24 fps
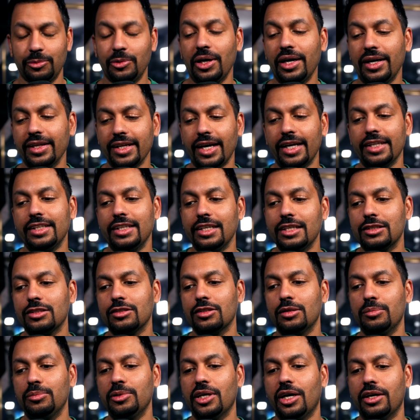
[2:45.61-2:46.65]
Well, I think it's
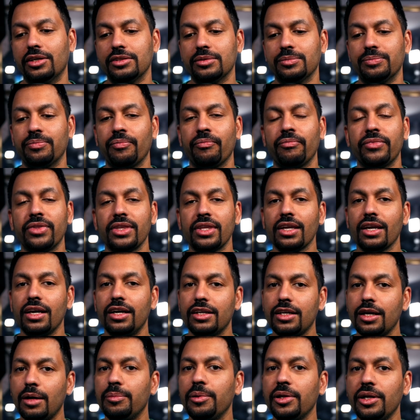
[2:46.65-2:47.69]
going to be awesome.
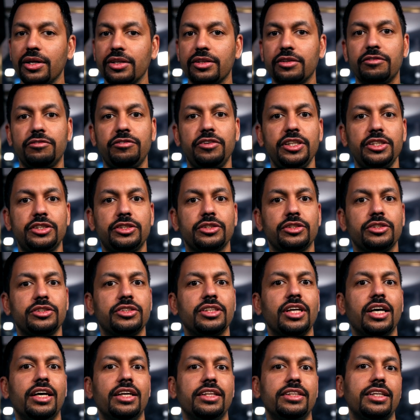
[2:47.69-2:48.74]
A couple other
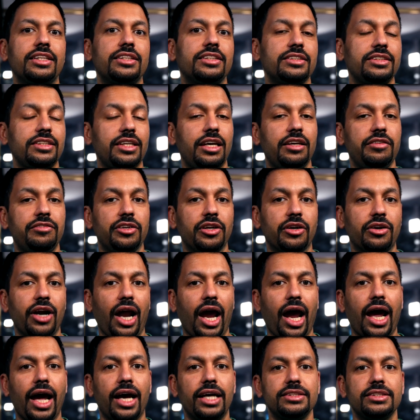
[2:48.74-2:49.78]
features that this AVR
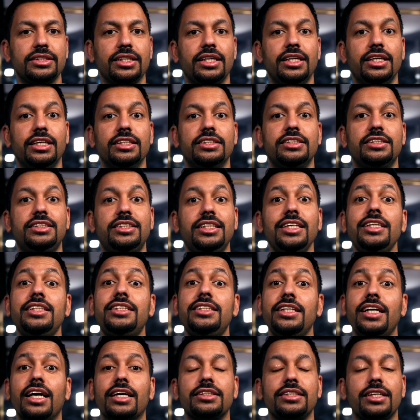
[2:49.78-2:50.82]
has is
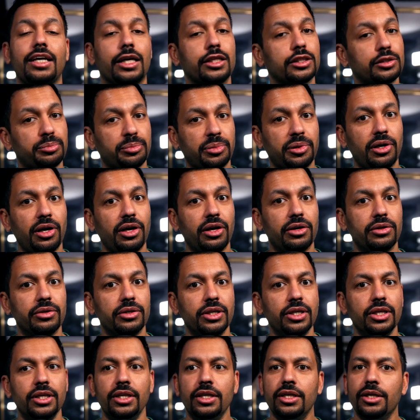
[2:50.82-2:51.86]
DTSX Pro.
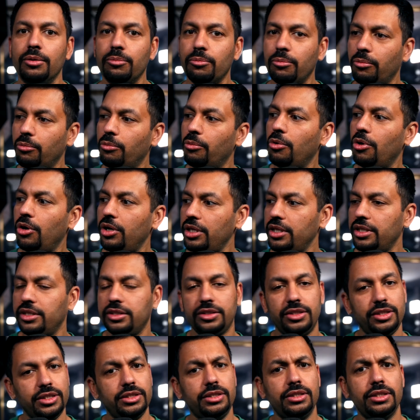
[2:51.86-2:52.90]
What
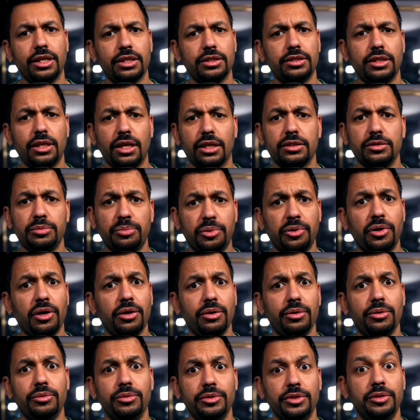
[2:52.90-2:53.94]
is DTSX
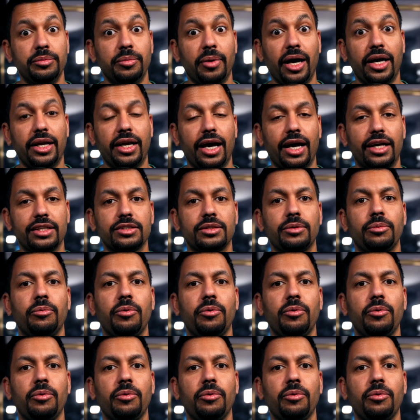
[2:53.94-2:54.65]
Pro, you might ask?